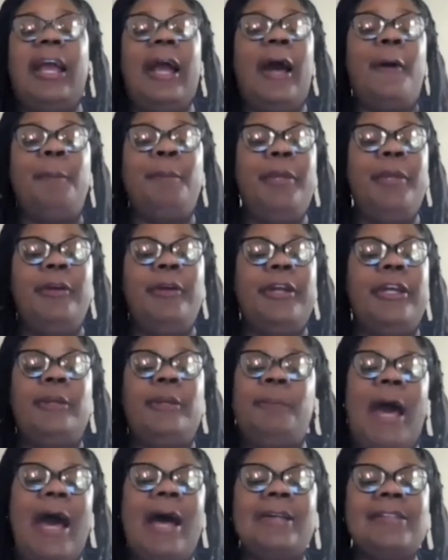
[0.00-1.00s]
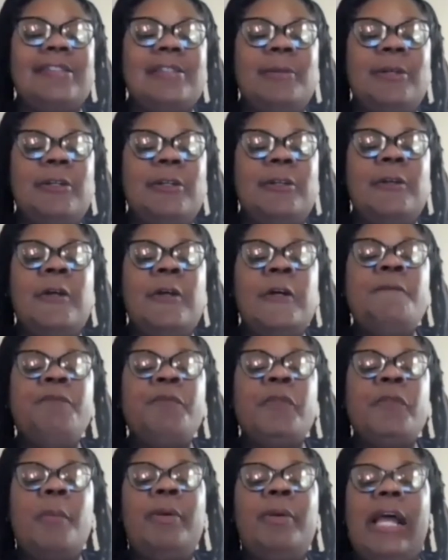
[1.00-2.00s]
checkout period possible,
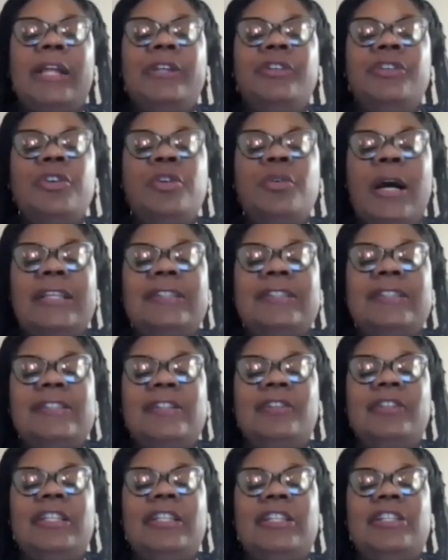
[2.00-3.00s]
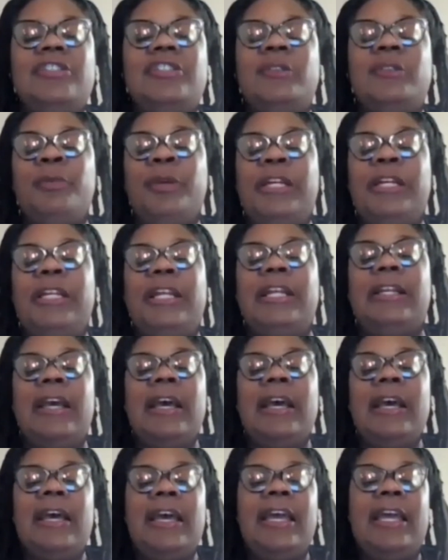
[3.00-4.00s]
but I knew I still needed to read it
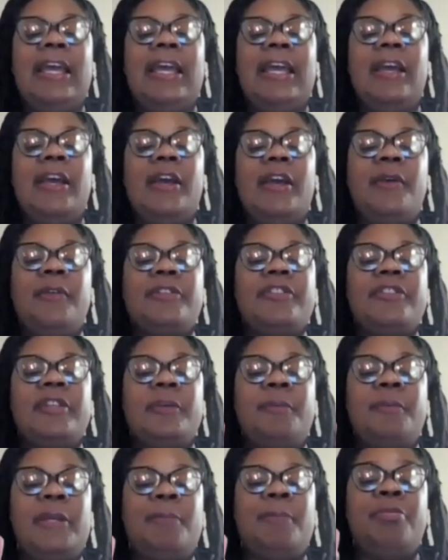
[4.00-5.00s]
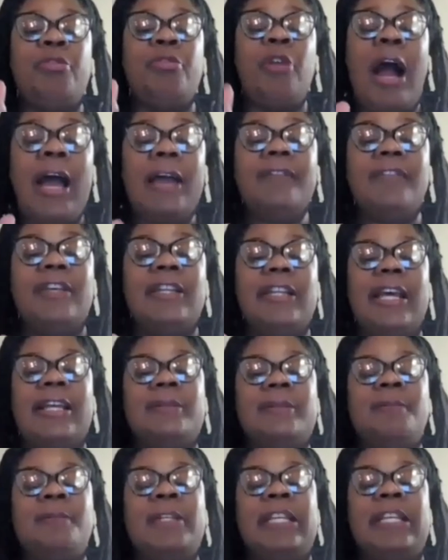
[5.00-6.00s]
to be private
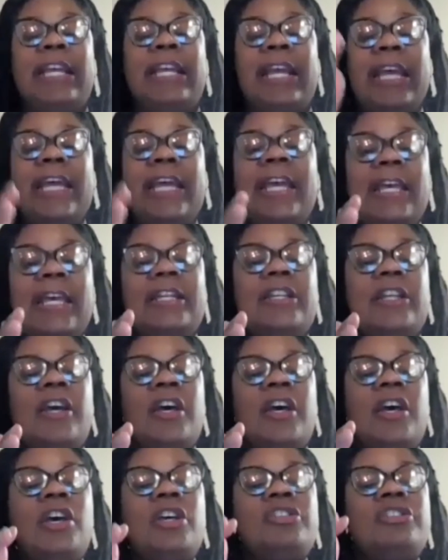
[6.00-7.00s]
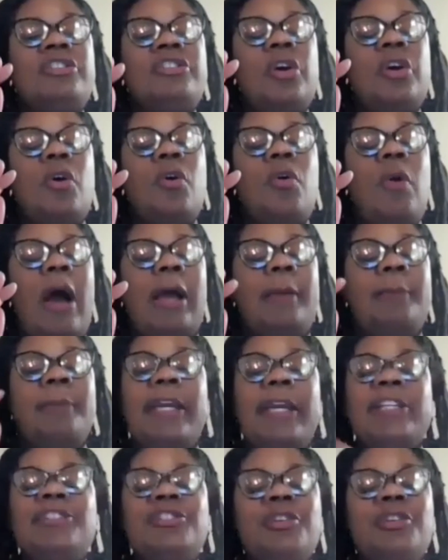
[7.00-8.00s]
and be in. So I
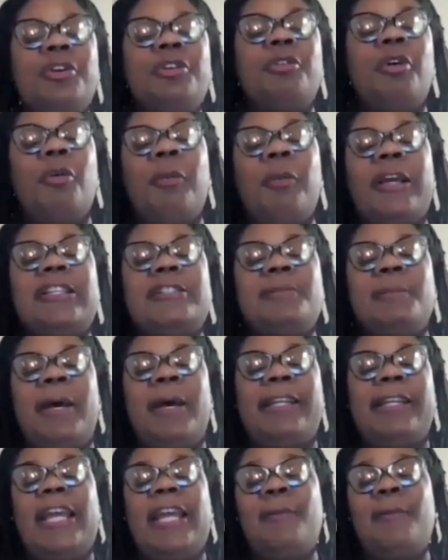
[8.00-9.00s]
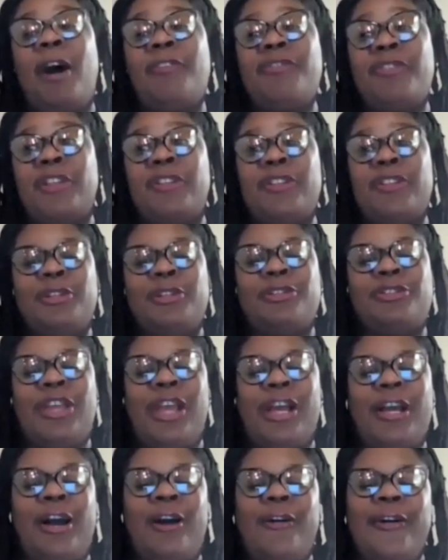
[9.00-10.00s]
made sure to erase my name off the little
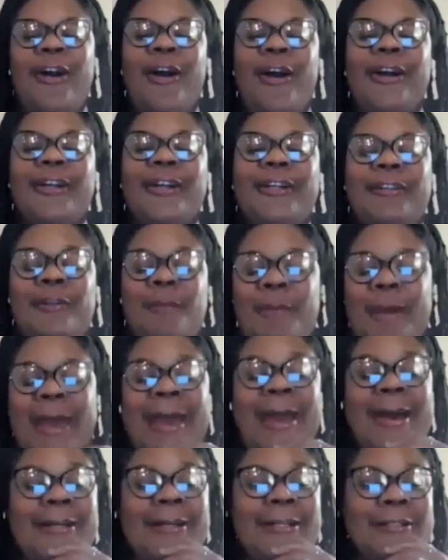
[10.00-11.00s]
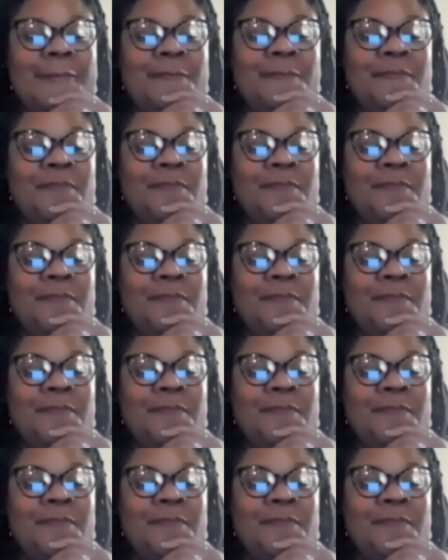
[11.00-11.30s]
checkout card in the back.